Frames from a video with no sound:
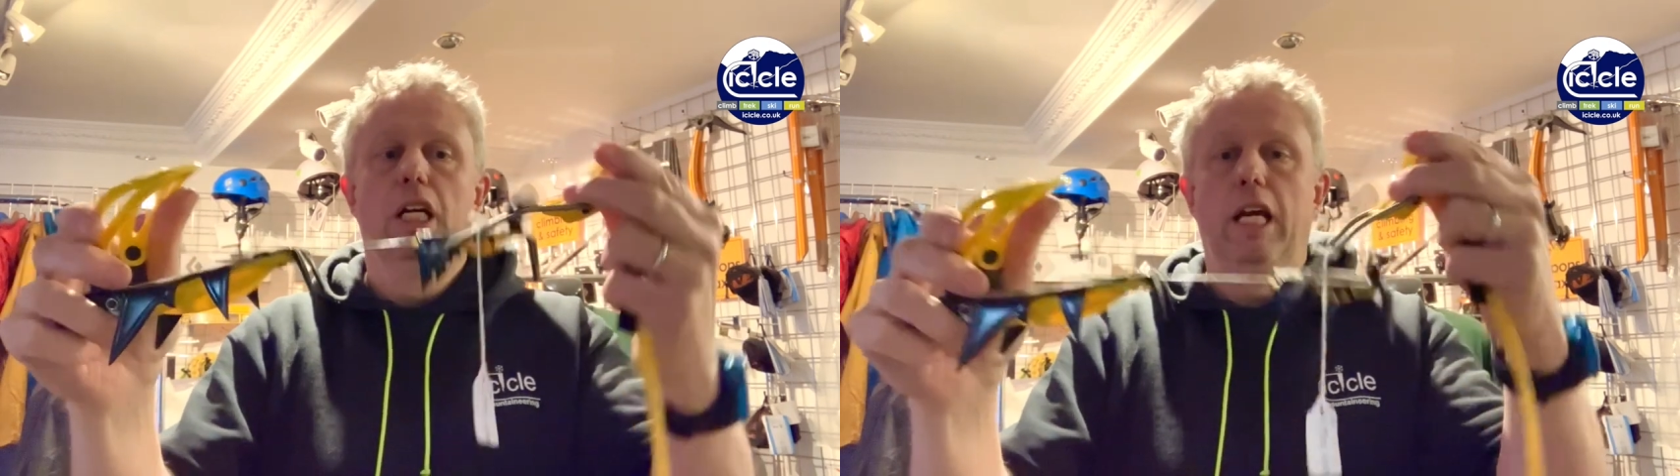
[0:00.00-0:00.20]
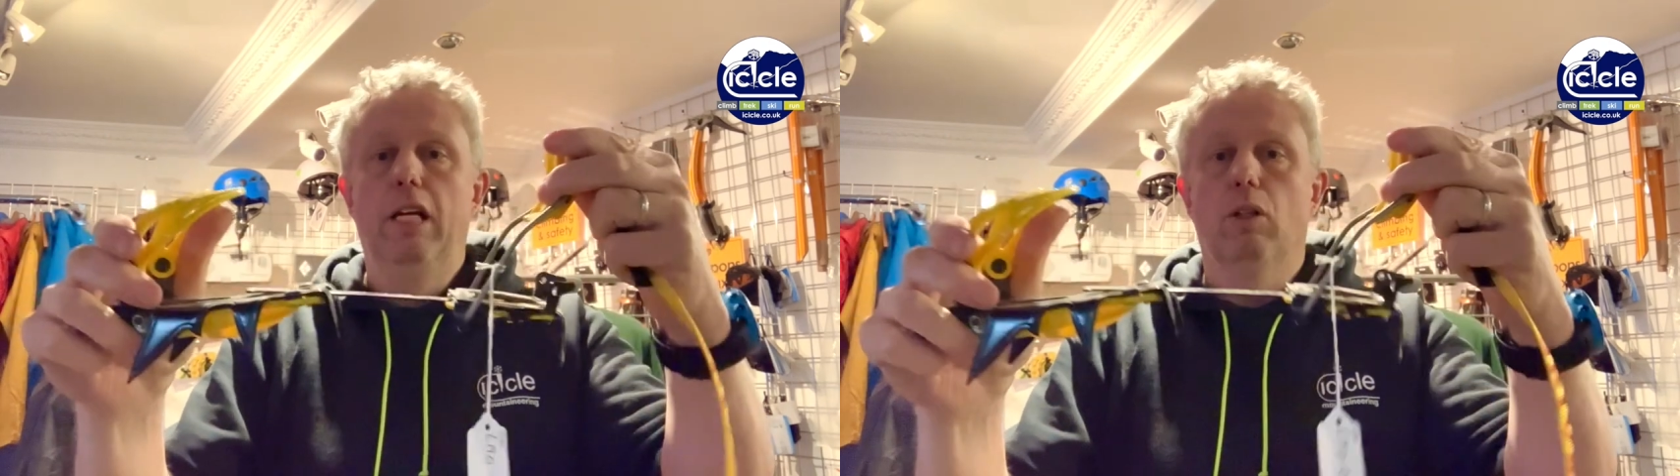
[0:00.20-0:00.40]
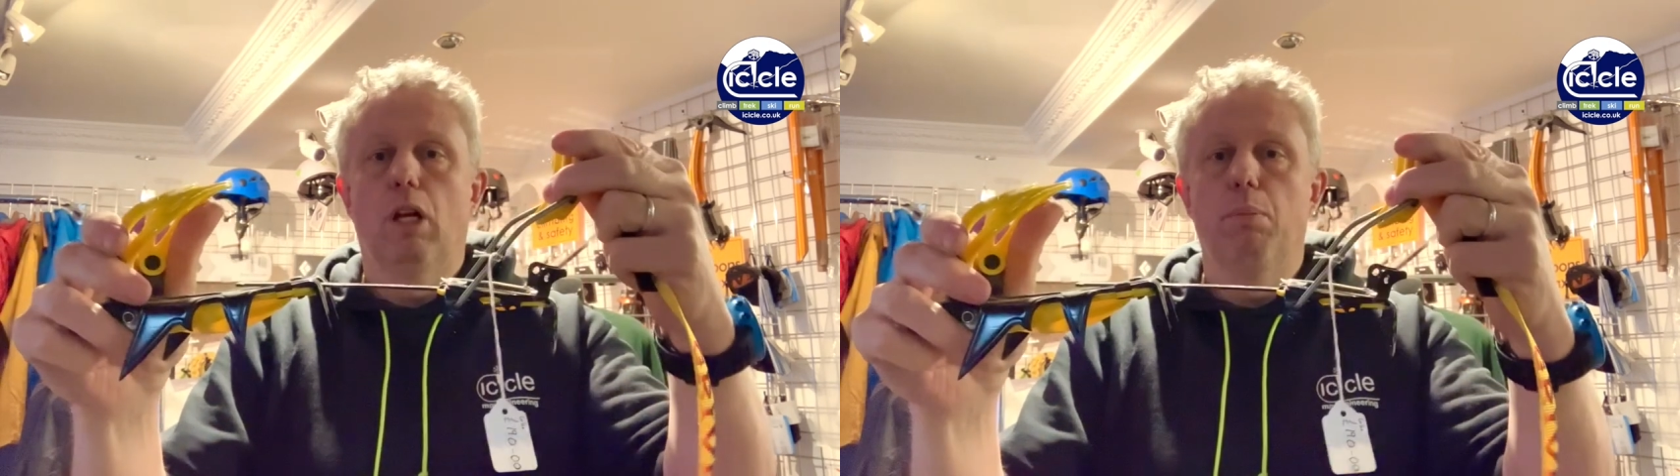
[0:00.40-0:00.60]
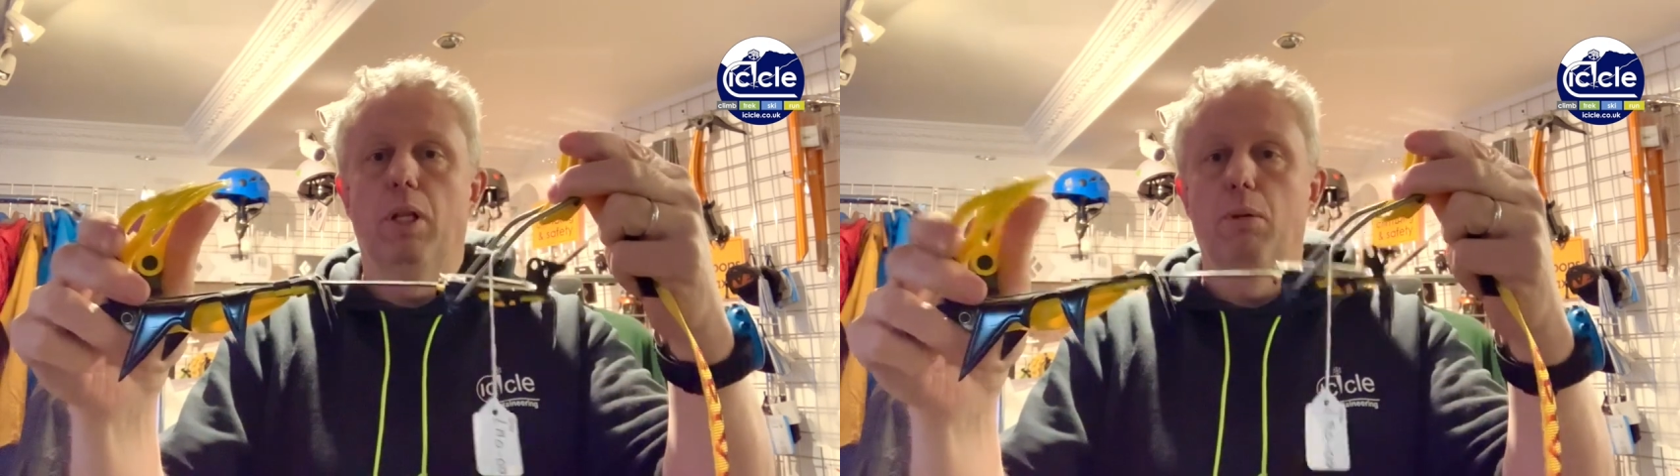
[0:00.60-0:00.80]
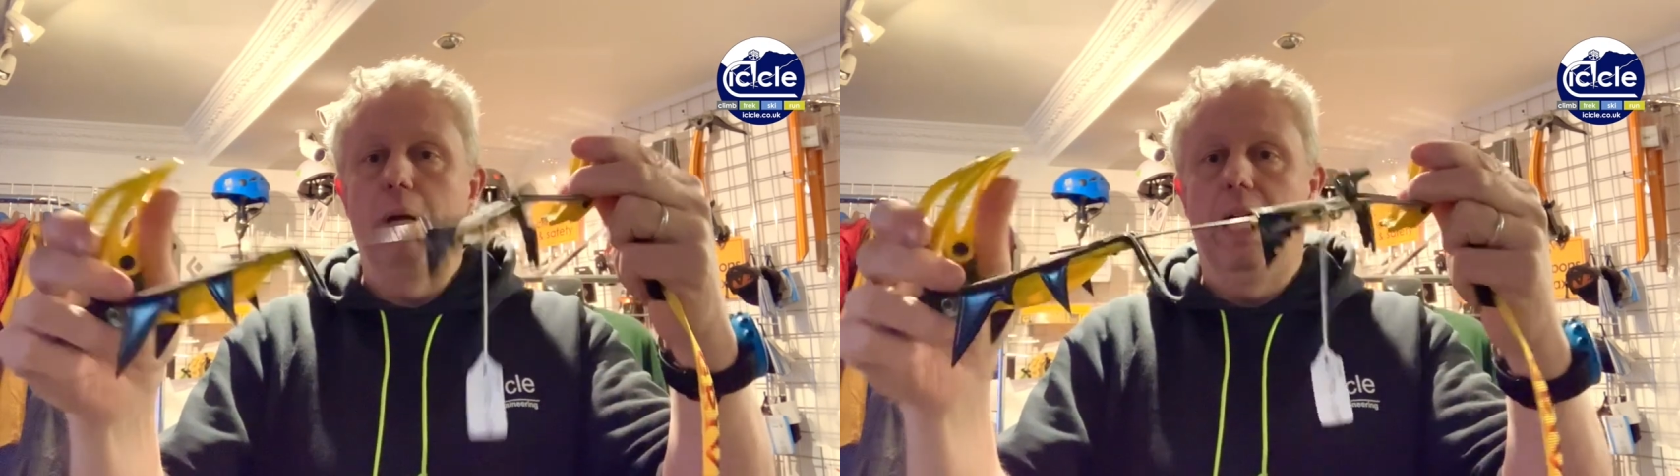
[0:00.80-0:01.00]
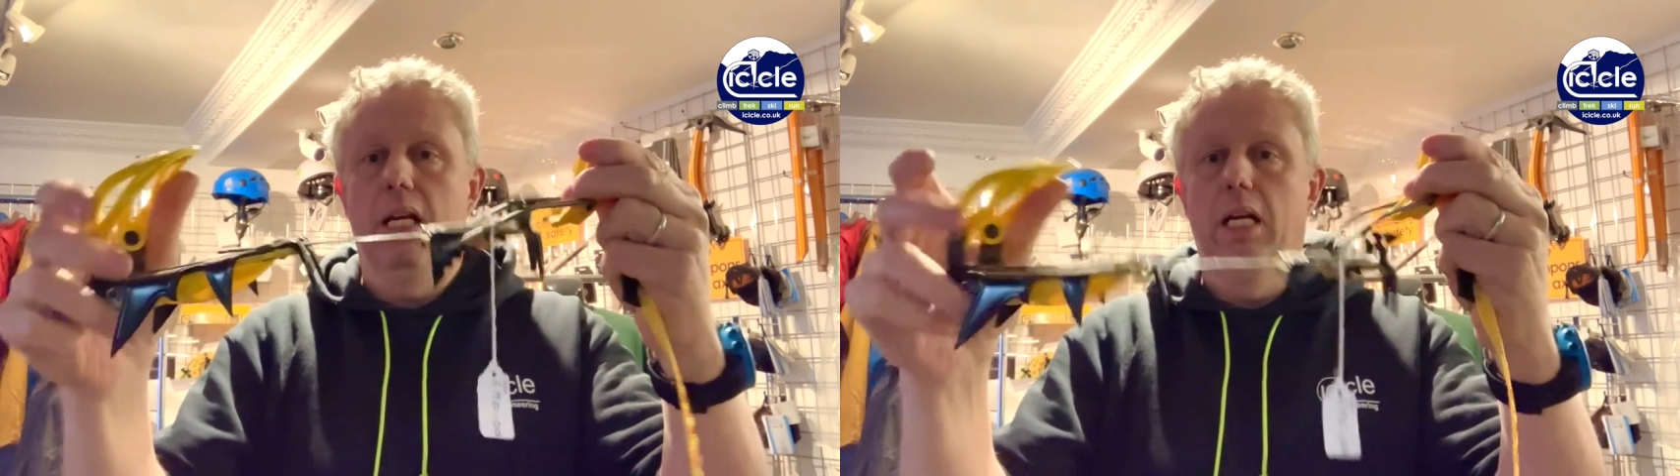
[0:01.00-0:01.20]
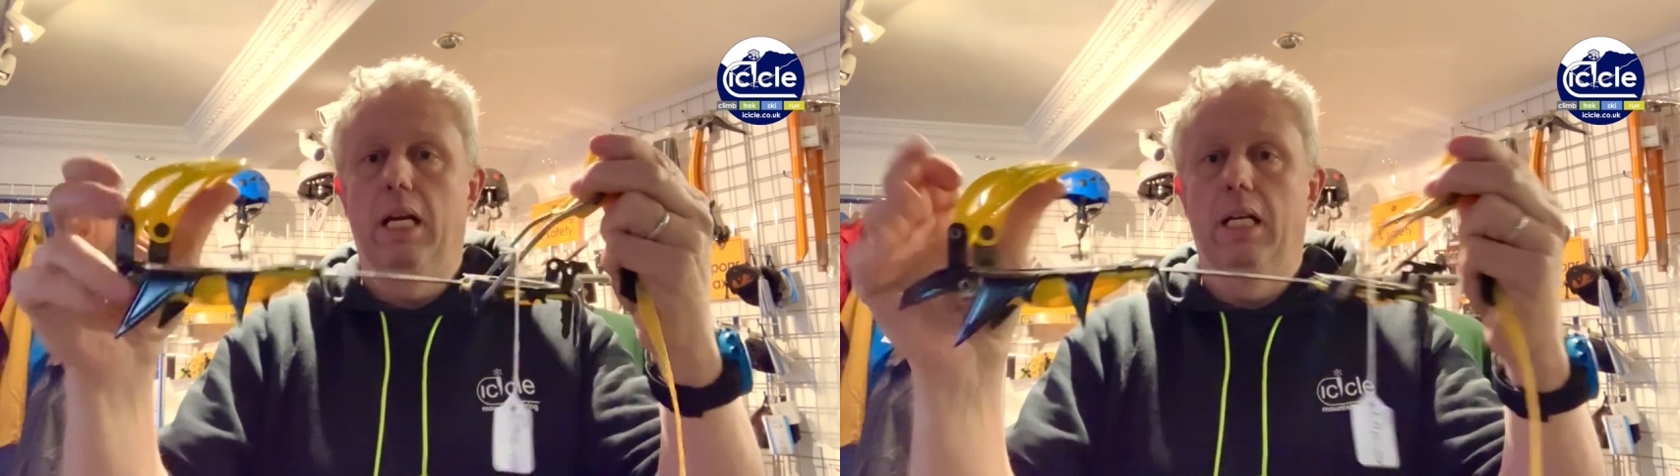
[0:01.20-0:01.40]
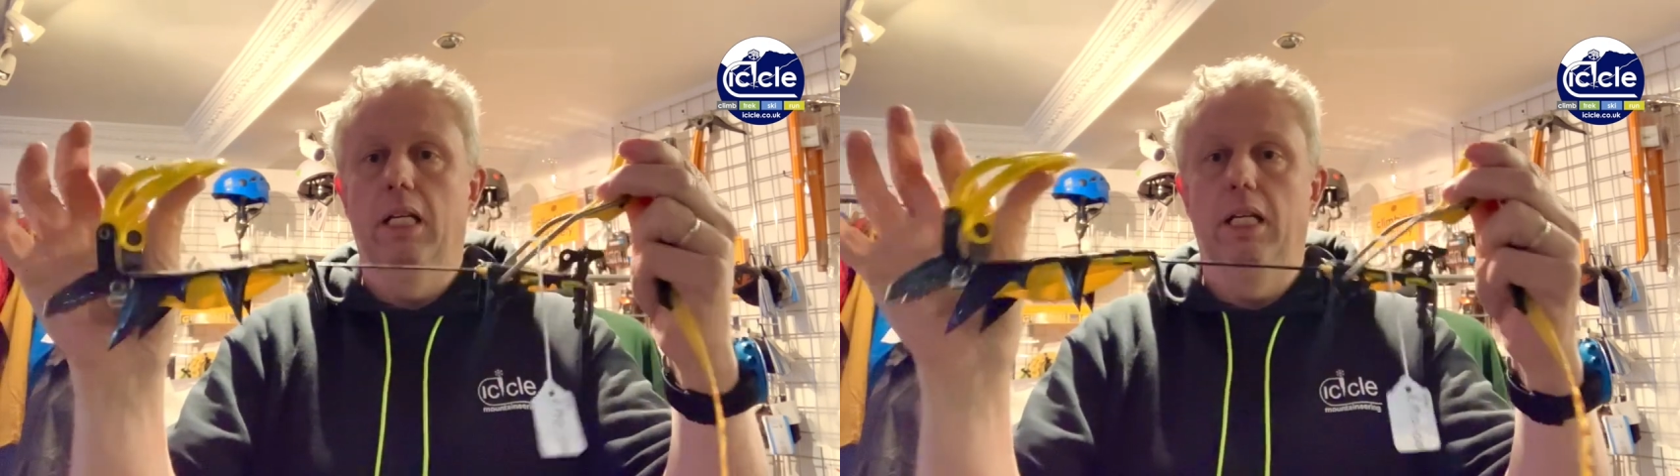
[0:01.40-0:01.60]
heel clip at the back
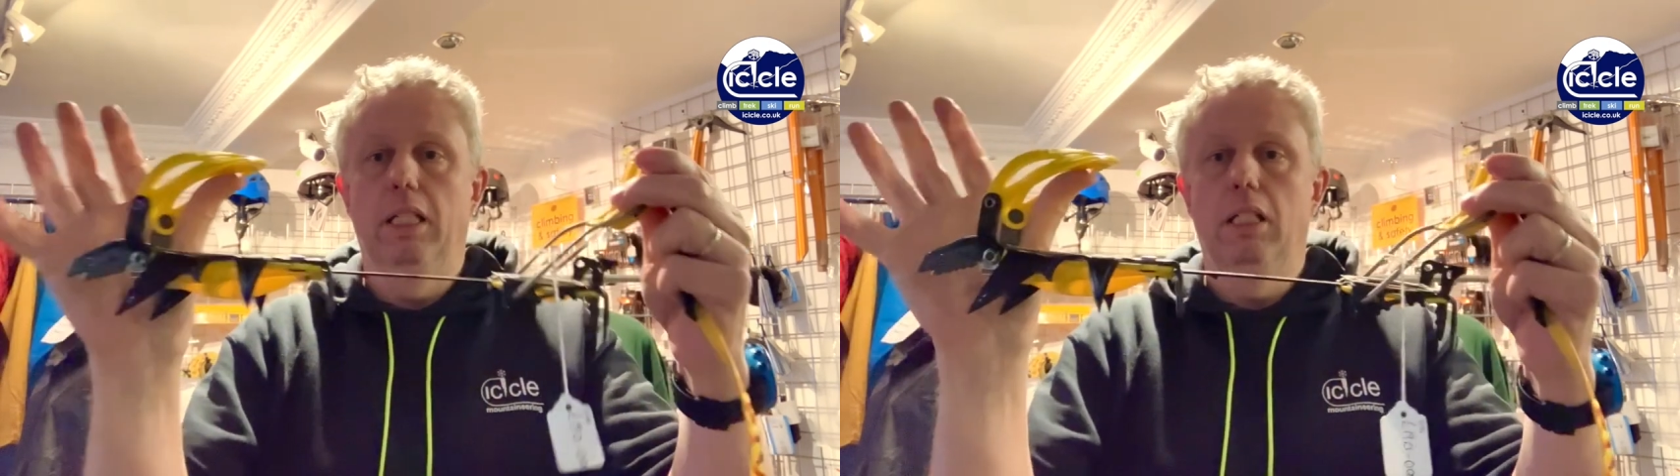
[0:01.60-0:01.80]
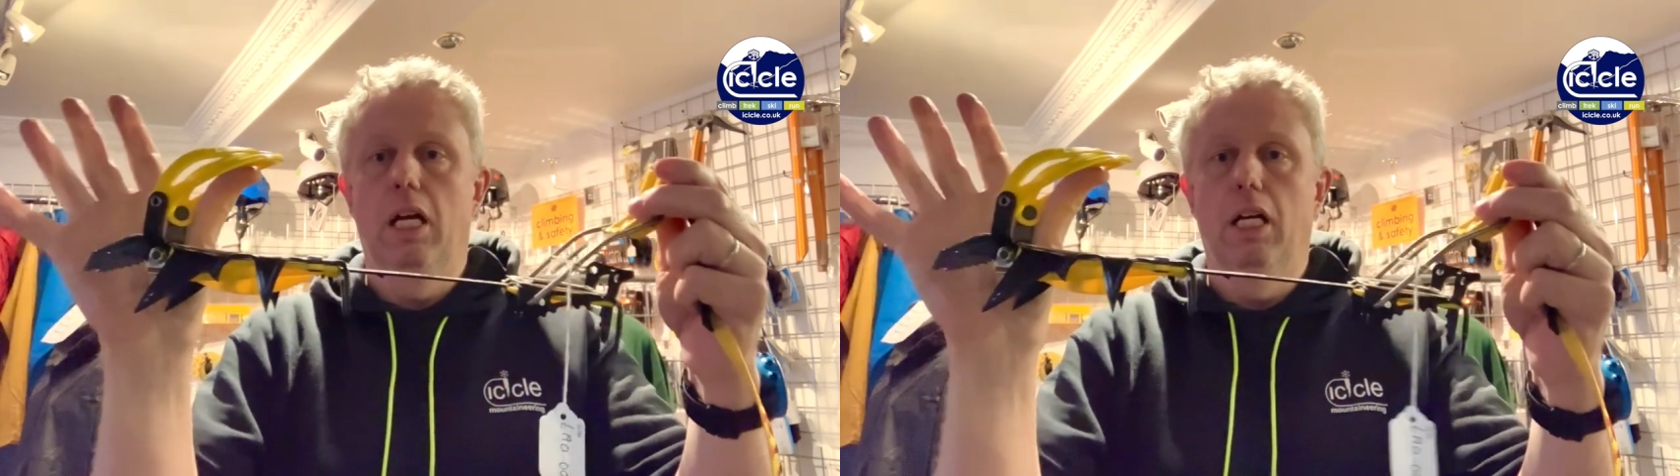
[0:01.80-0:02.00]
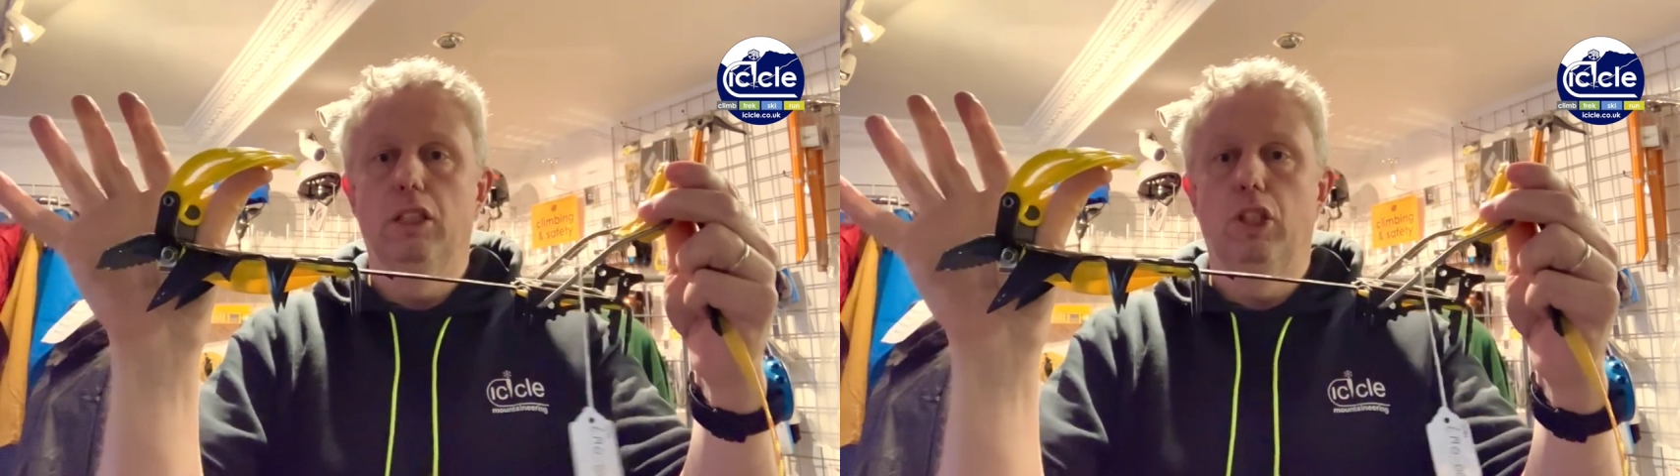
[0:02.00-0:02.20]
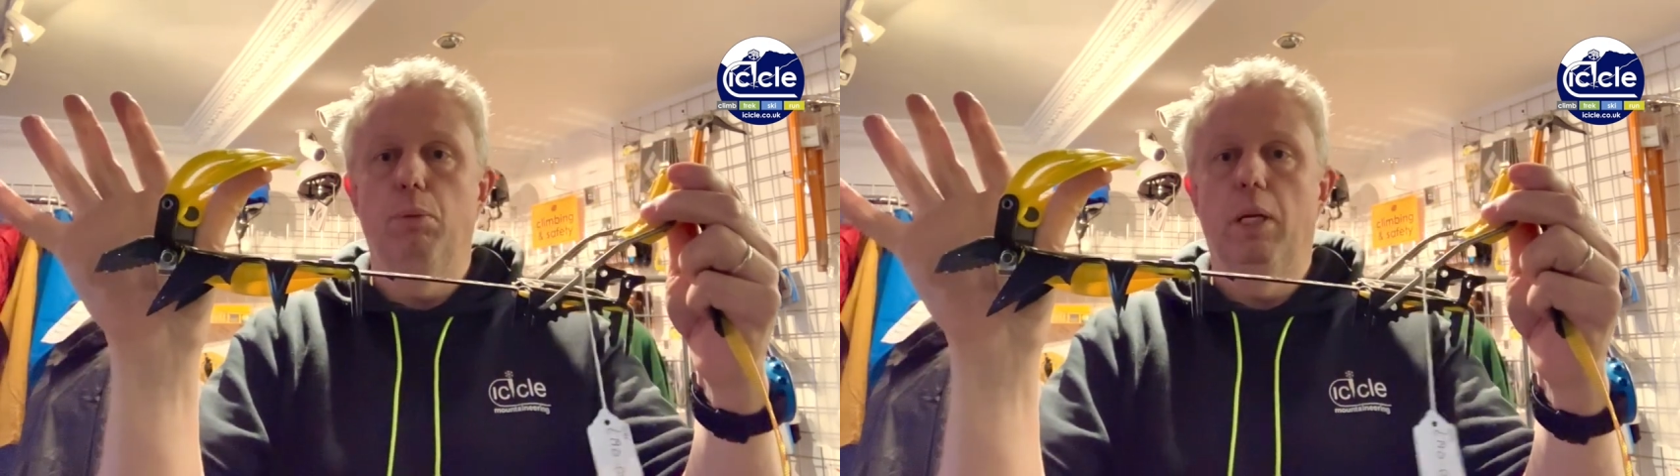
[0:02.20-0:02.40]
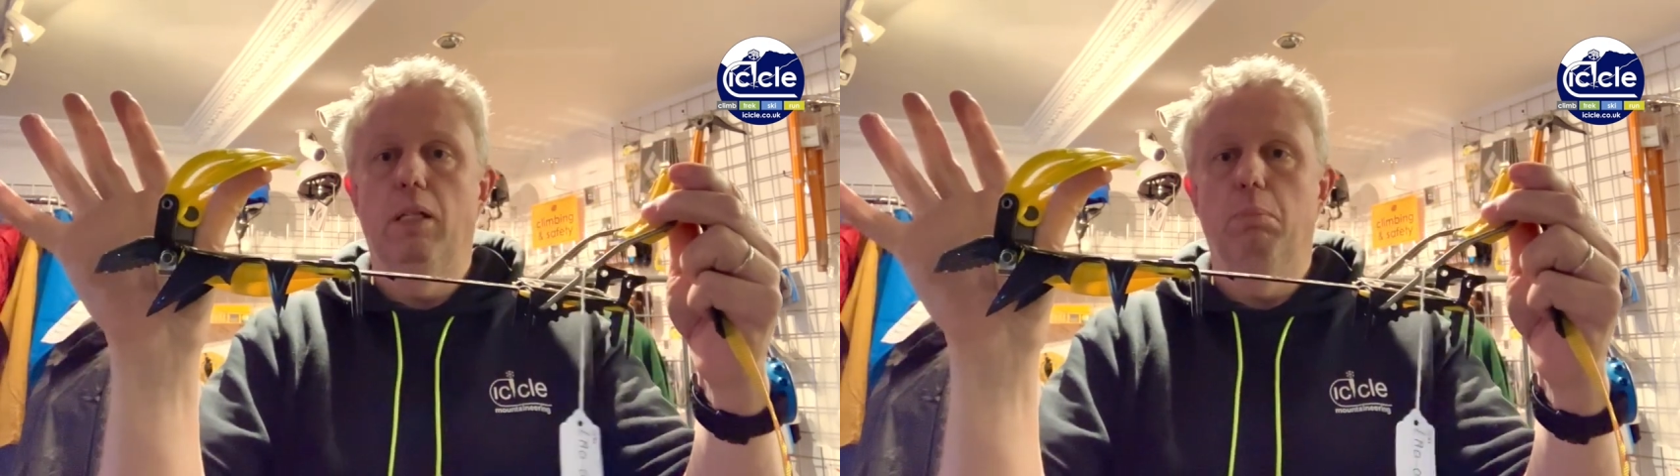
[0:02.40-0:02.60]
and a toe bell,